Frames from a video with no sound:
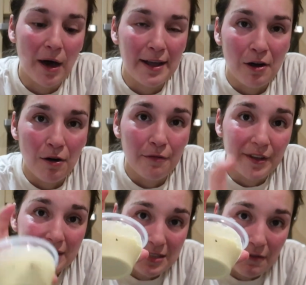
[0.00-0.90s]
bite of
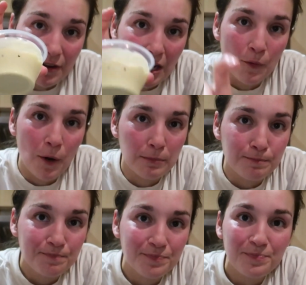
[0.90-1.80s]
this vanilla
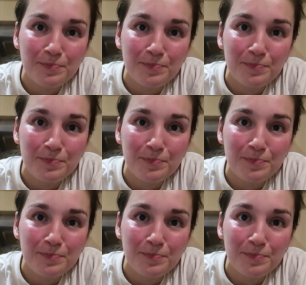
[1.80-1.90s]
one,